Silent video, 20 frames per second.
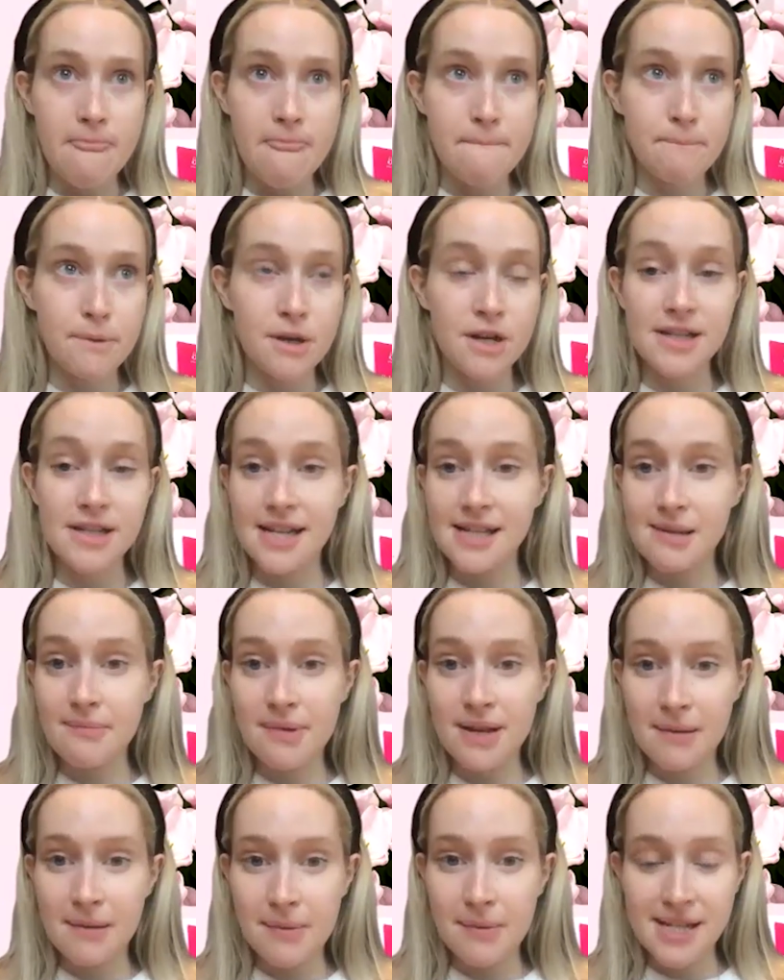beauty is a
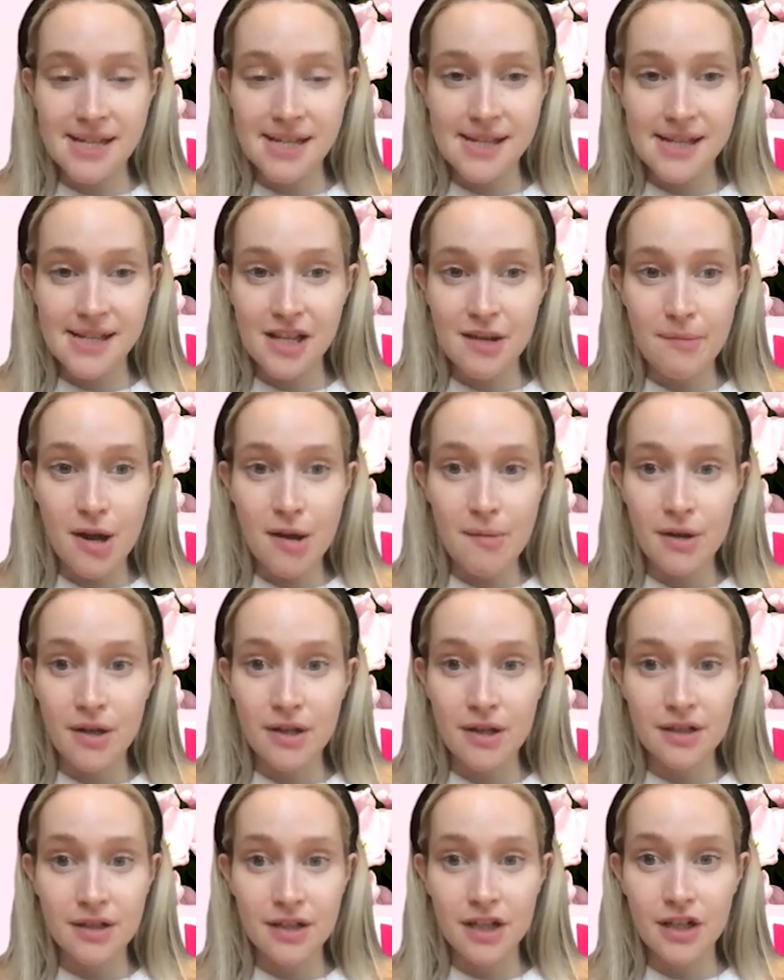big business at the
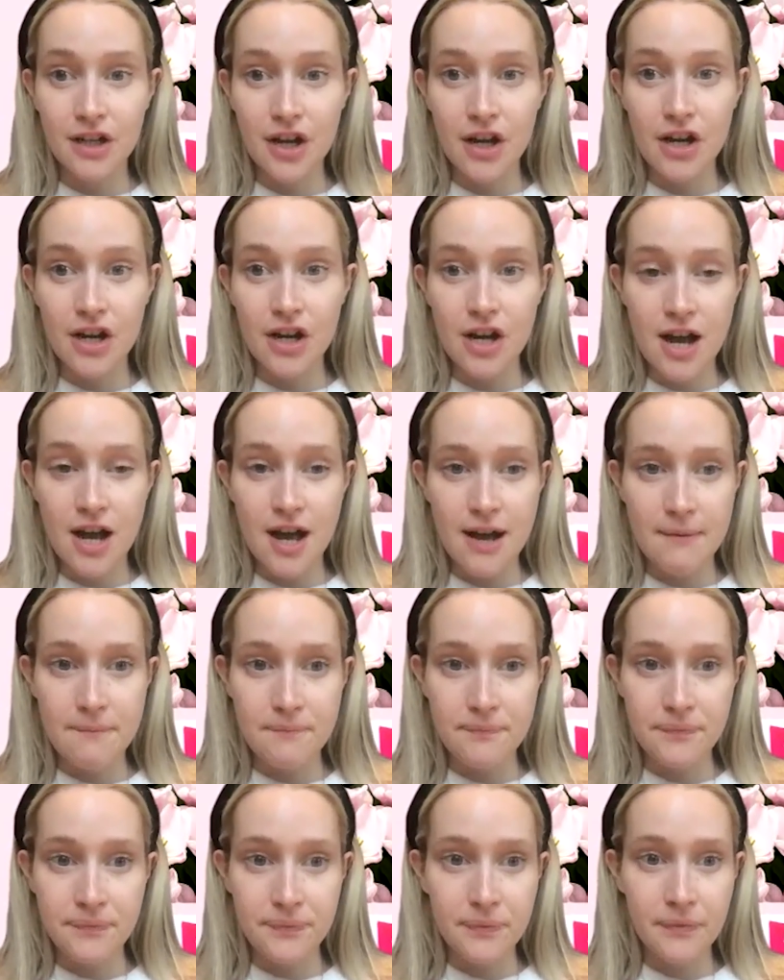moment.
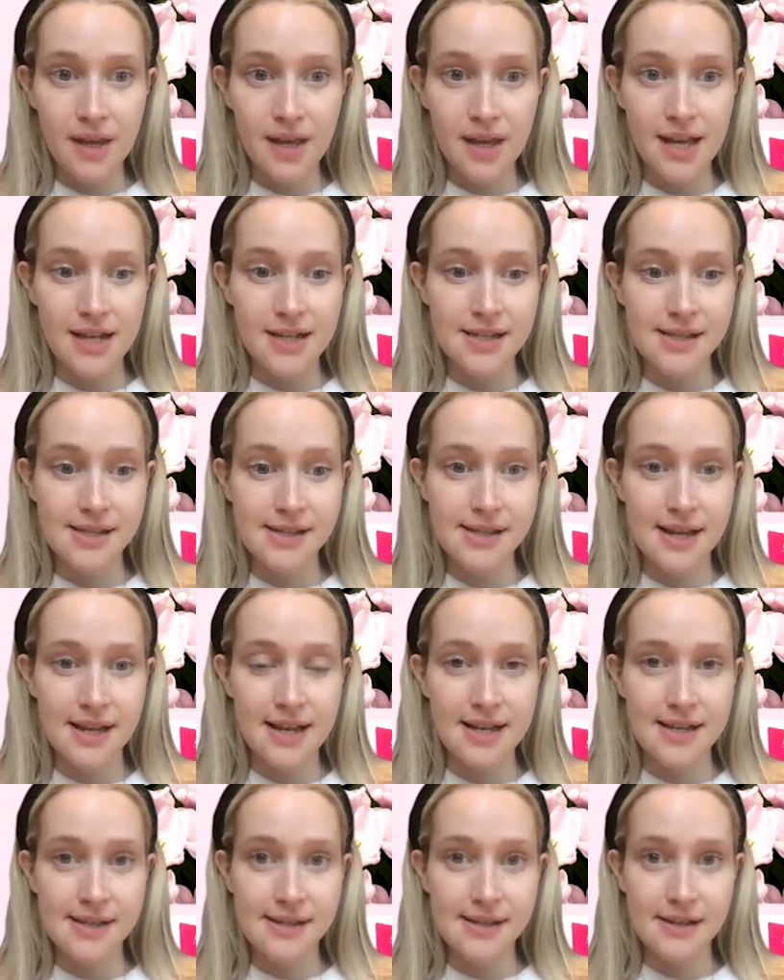It's
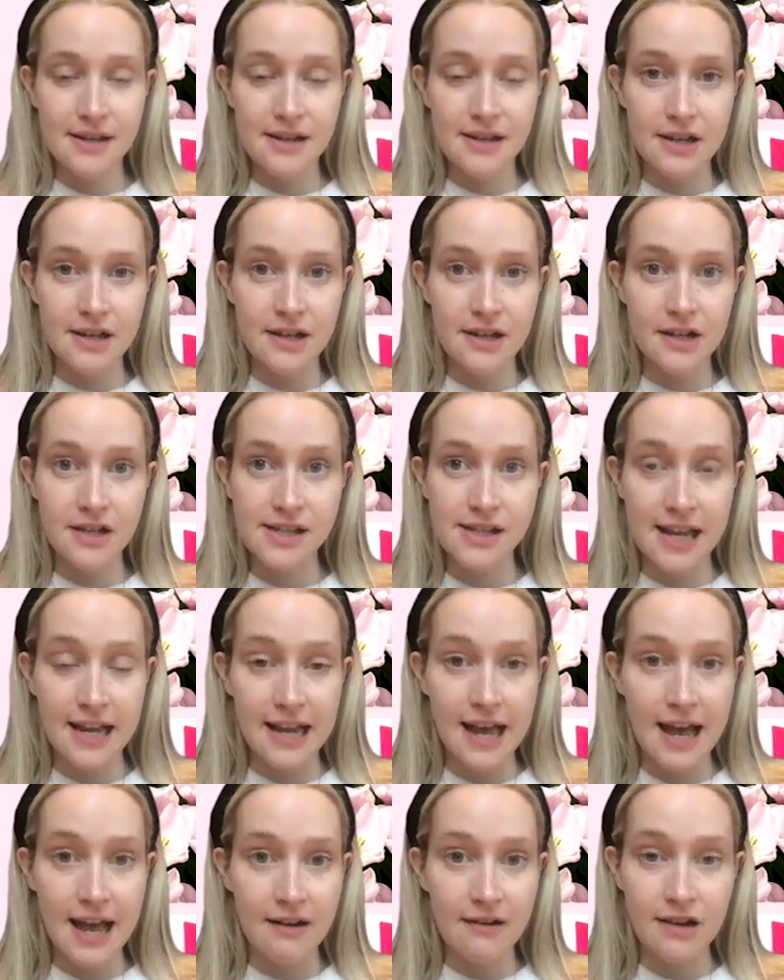
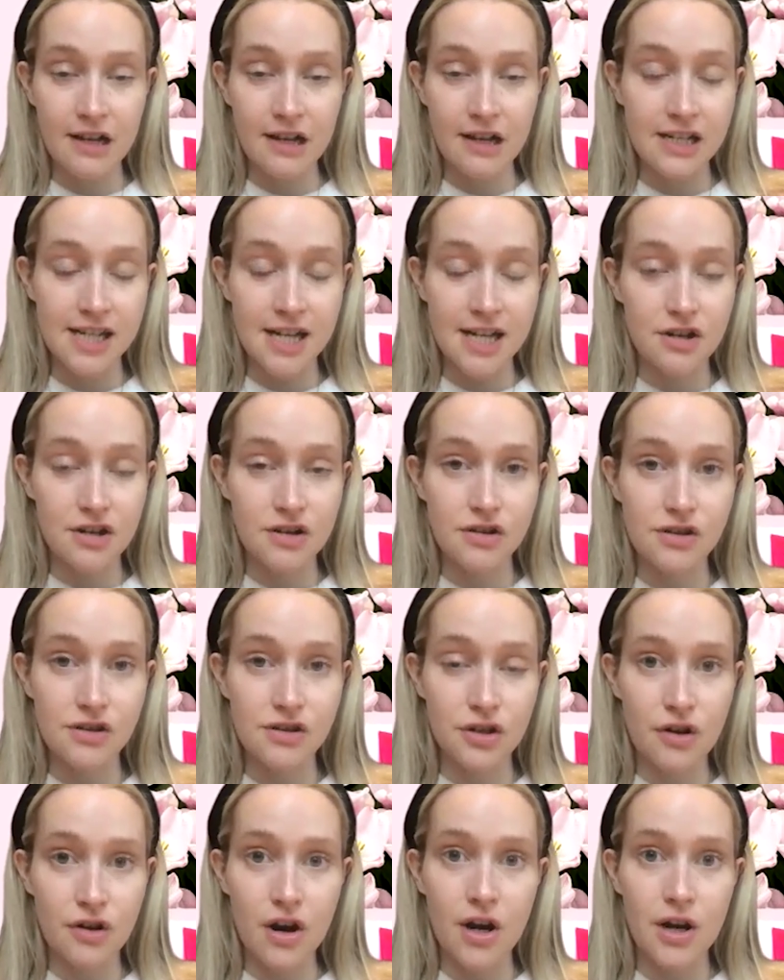skincare continues to
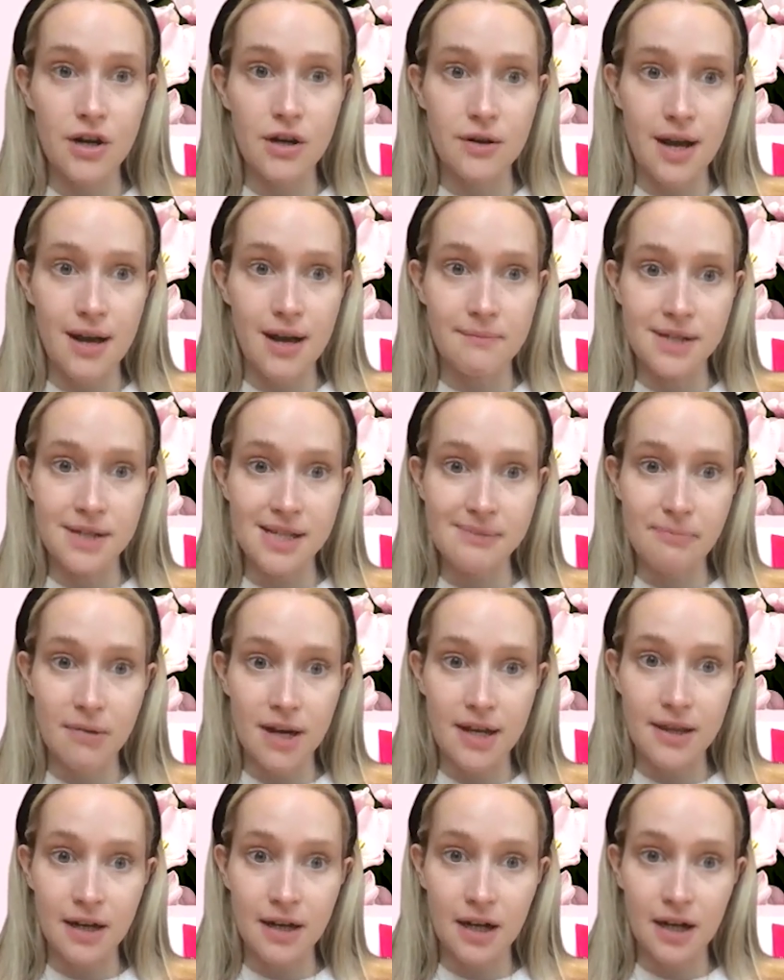grow
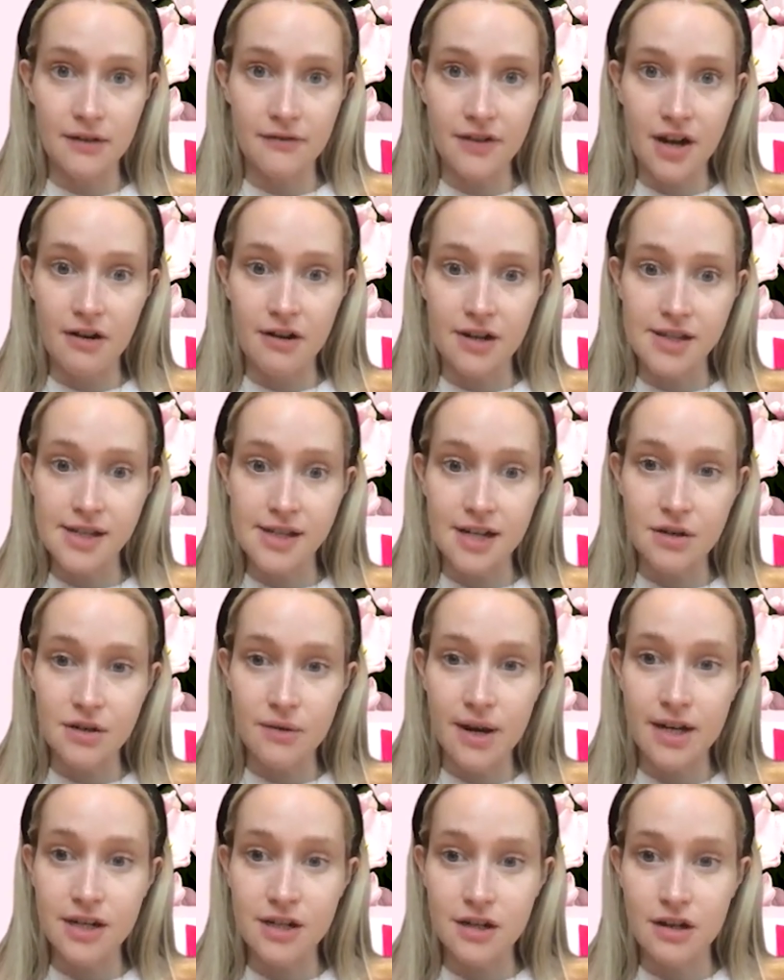despite the kind of current
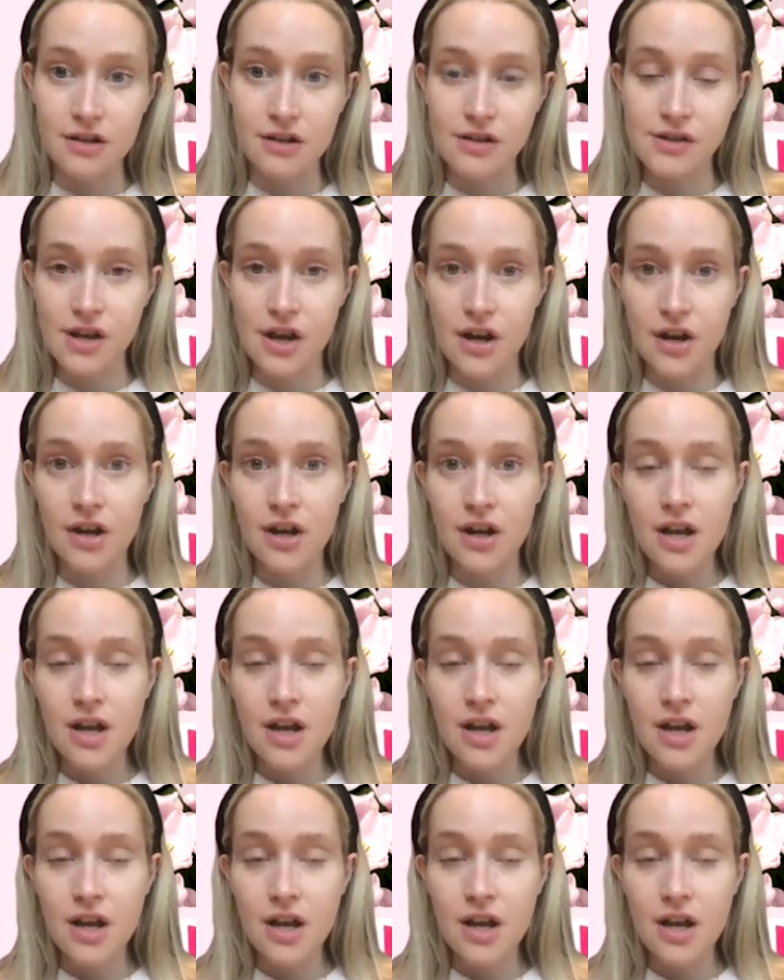situation. So